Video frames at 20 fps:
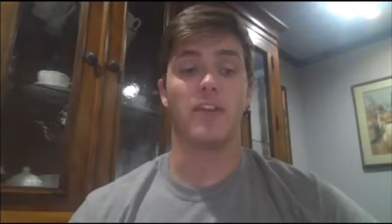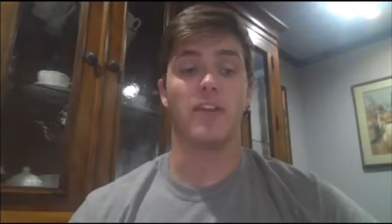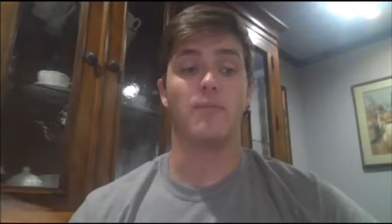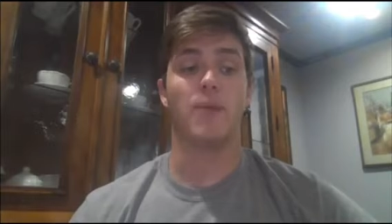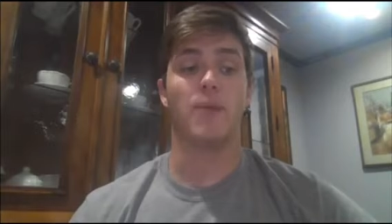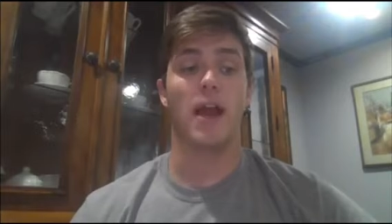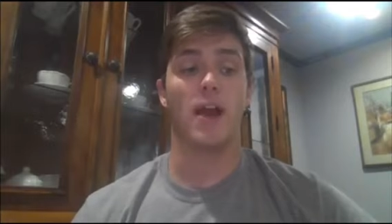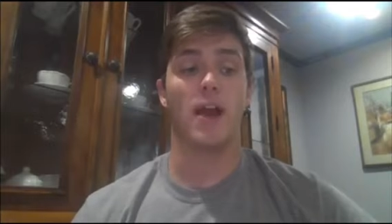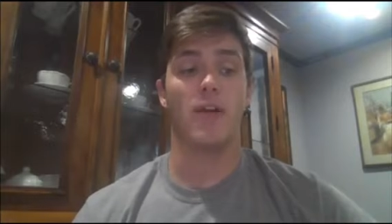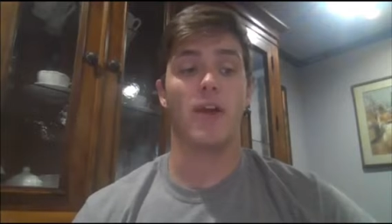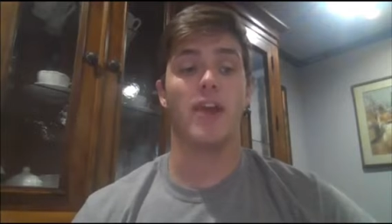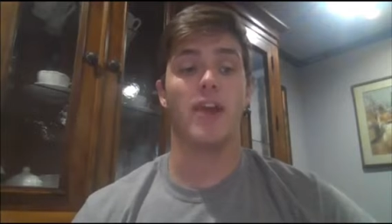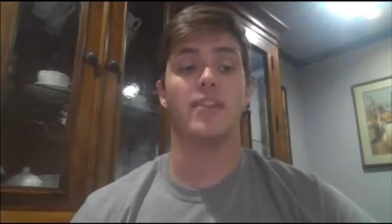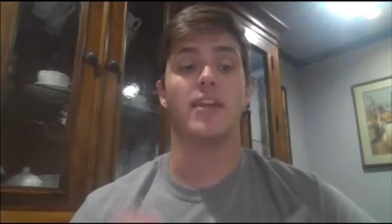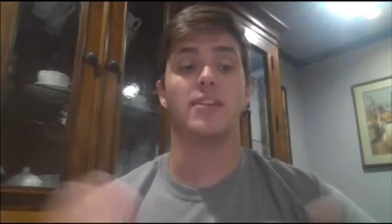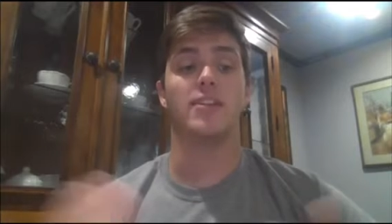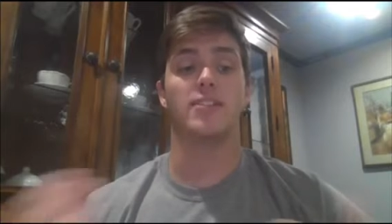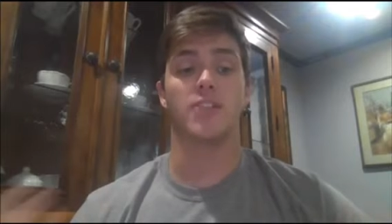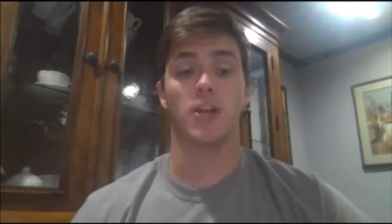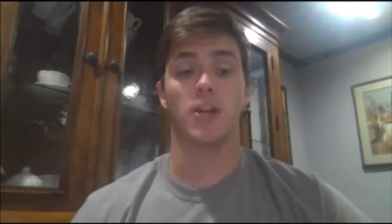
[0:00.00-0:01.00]
of power and
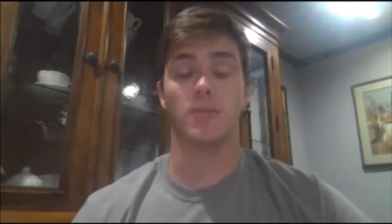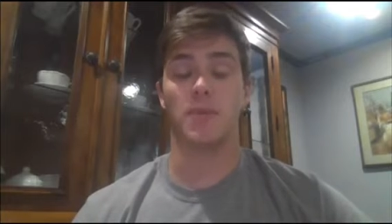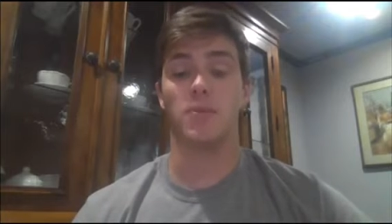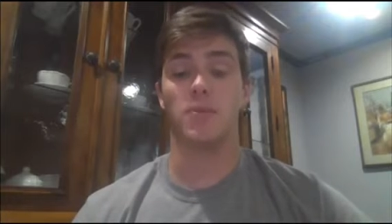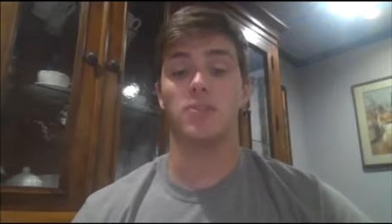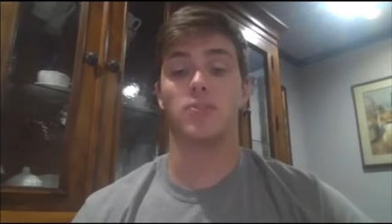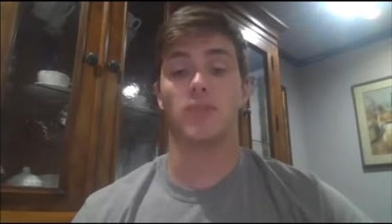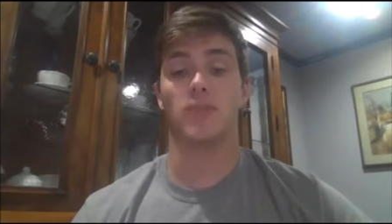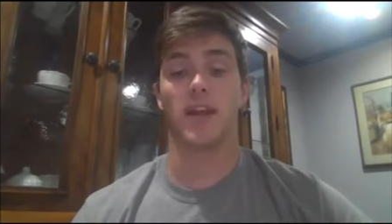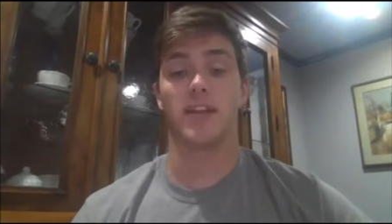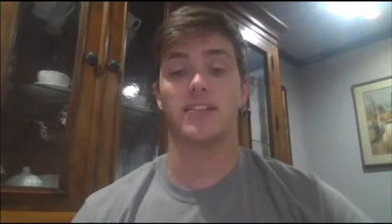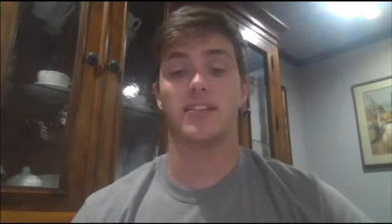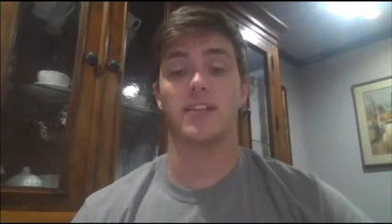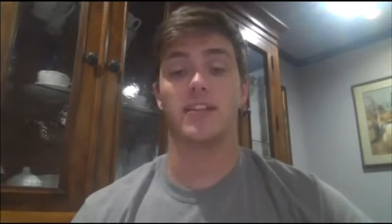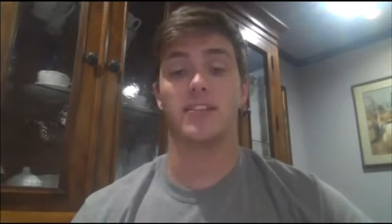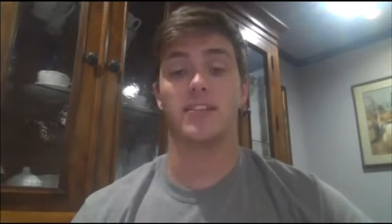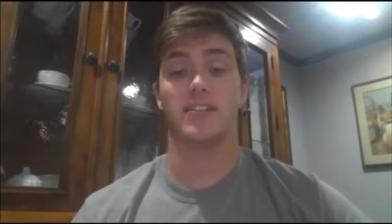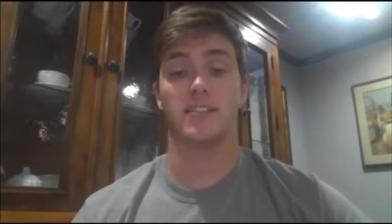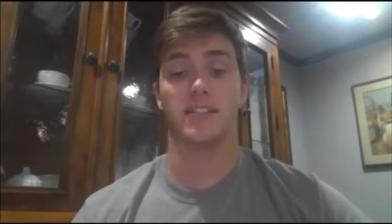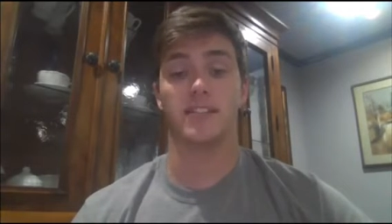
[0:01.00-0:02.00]
that certain people's ranks
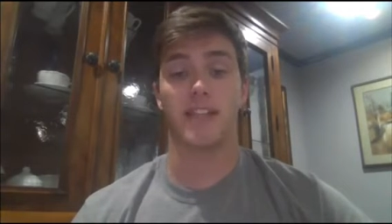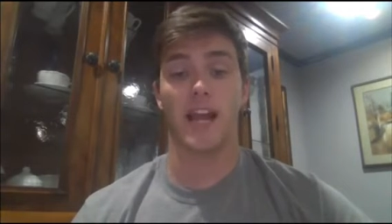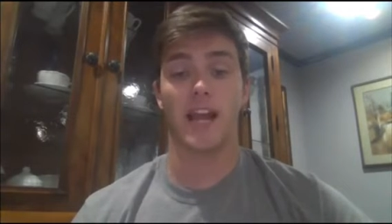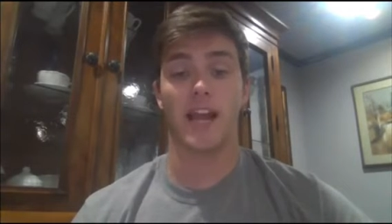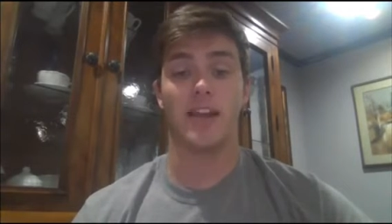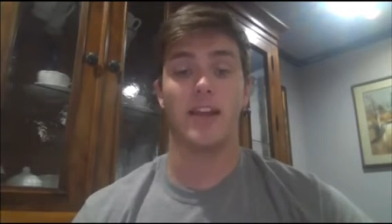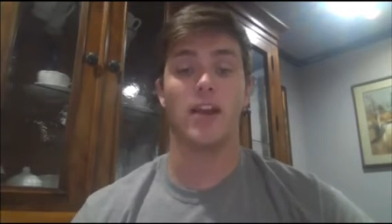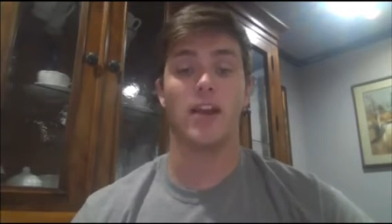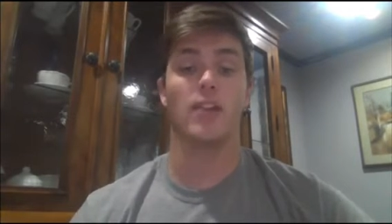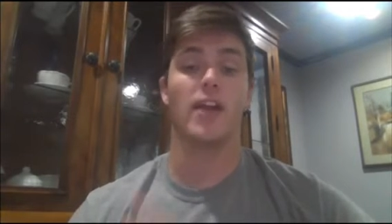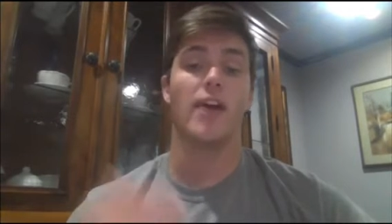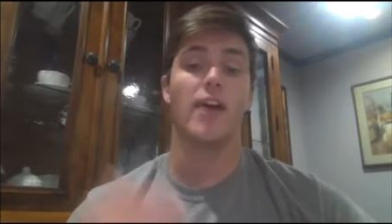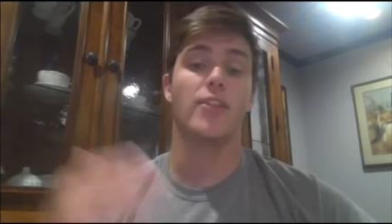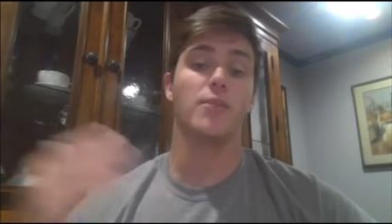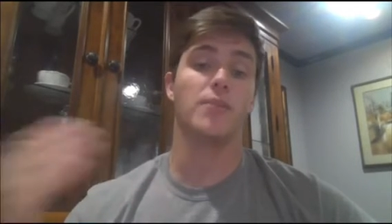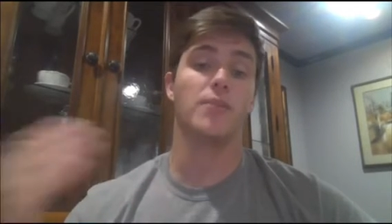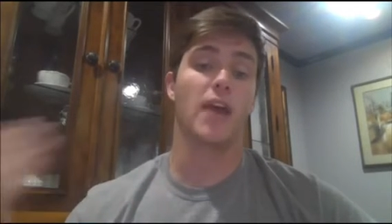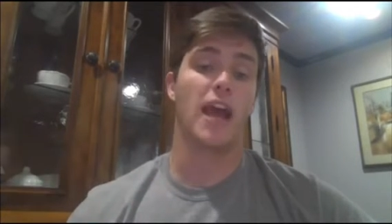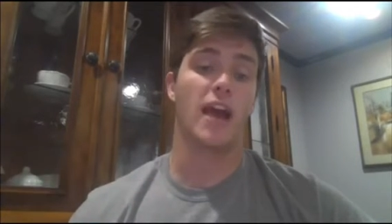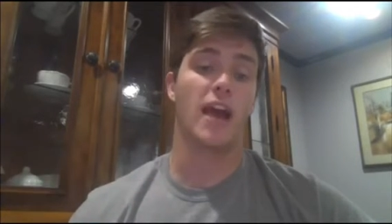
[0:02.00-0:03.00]
in society allow
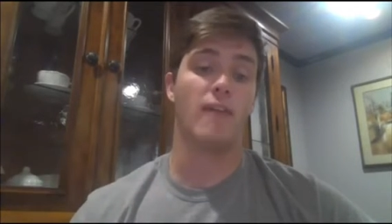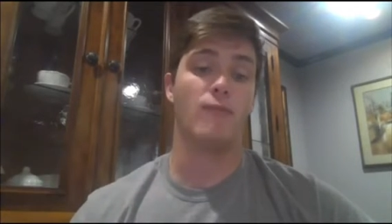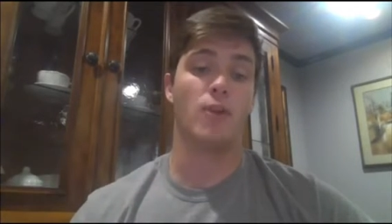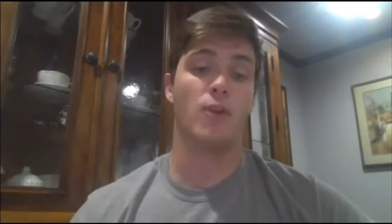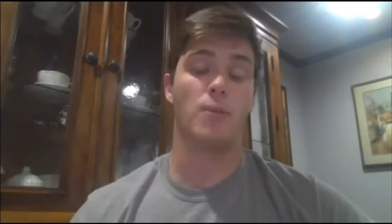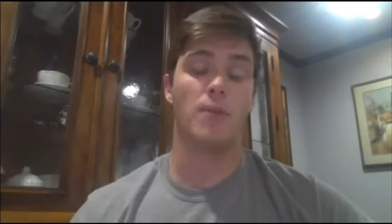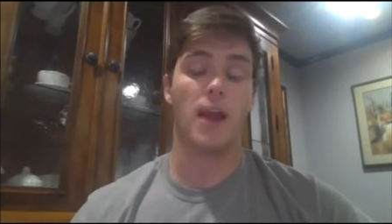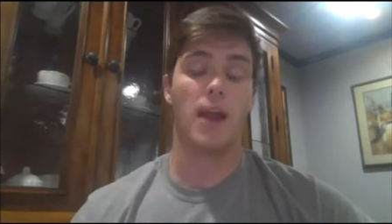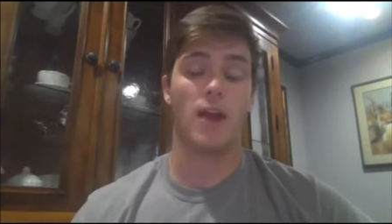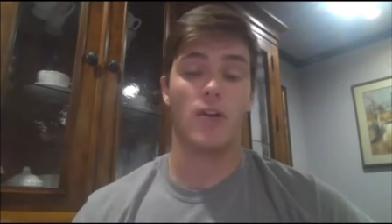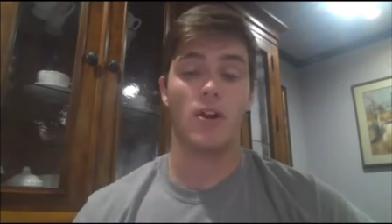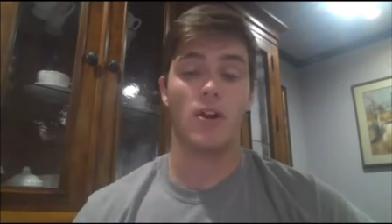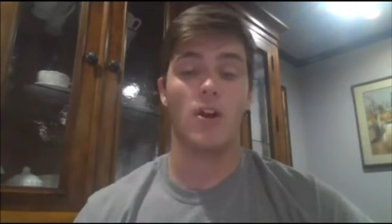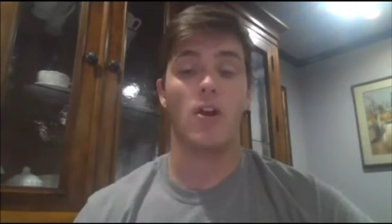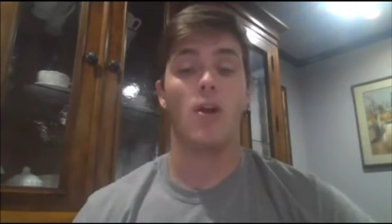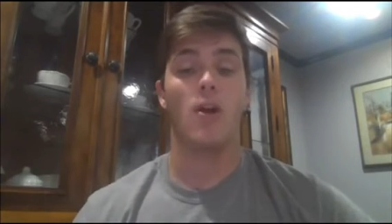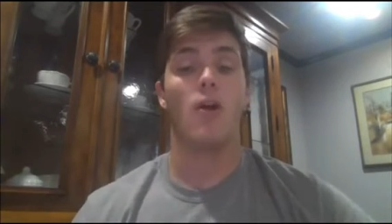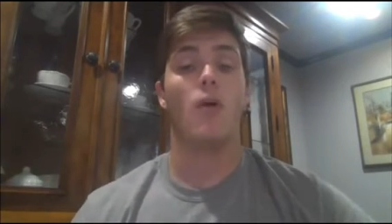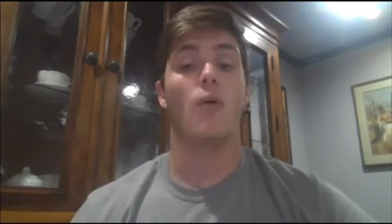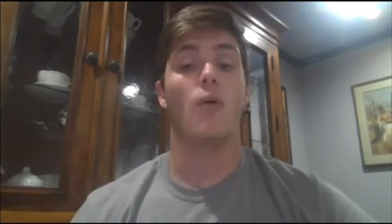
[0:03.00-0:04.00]
them to have more power
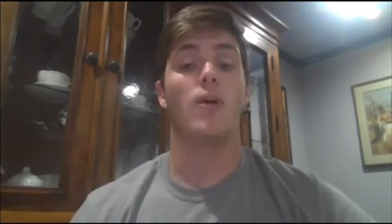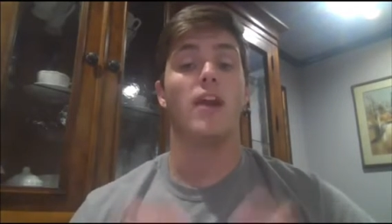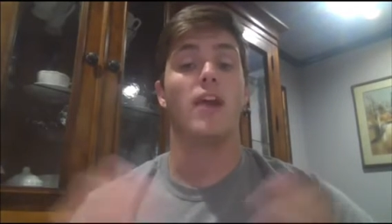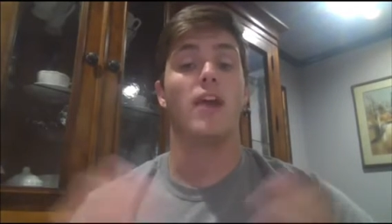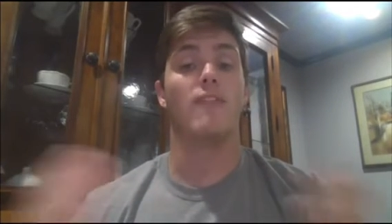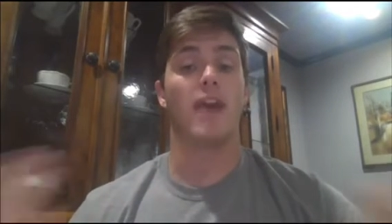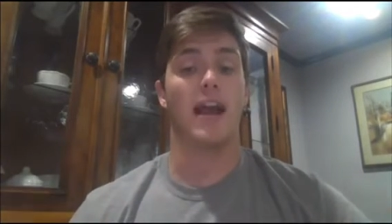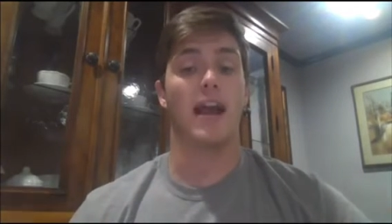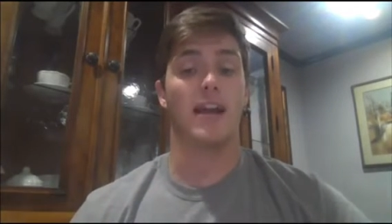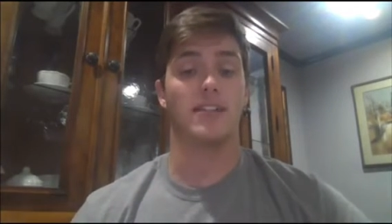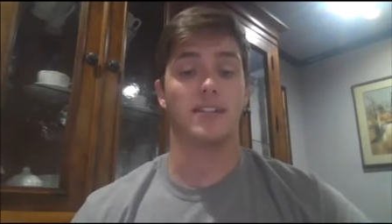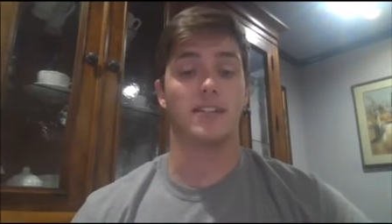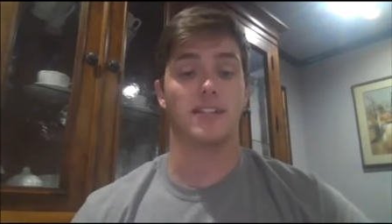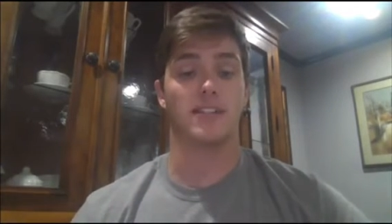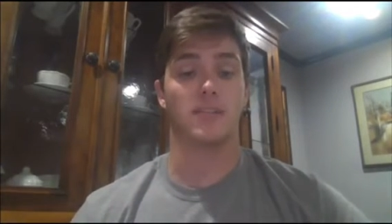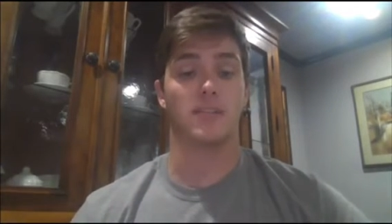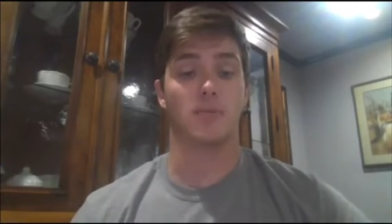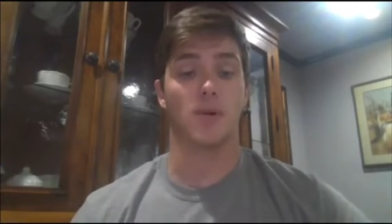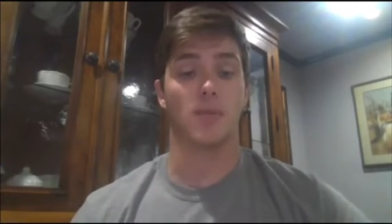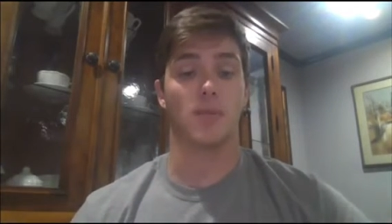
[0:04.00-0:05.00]
or to have access
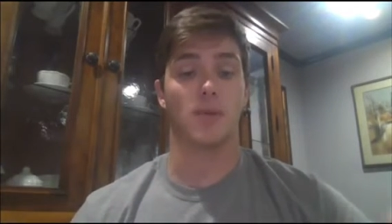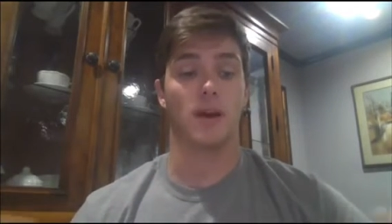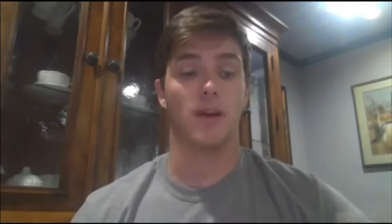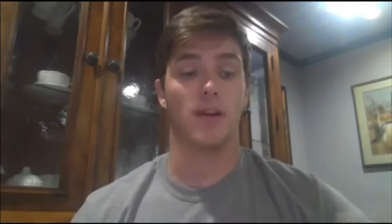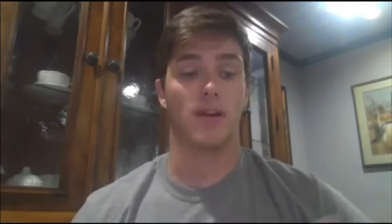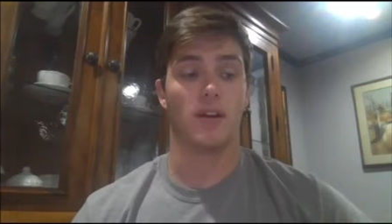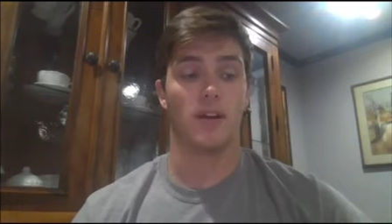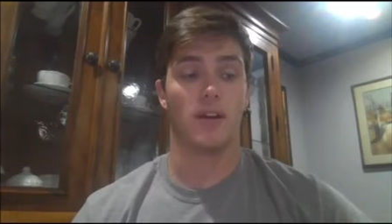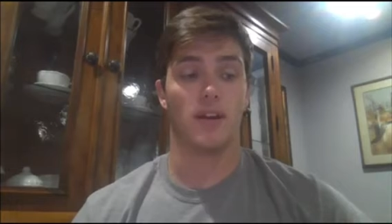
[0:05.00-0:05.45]
to more power.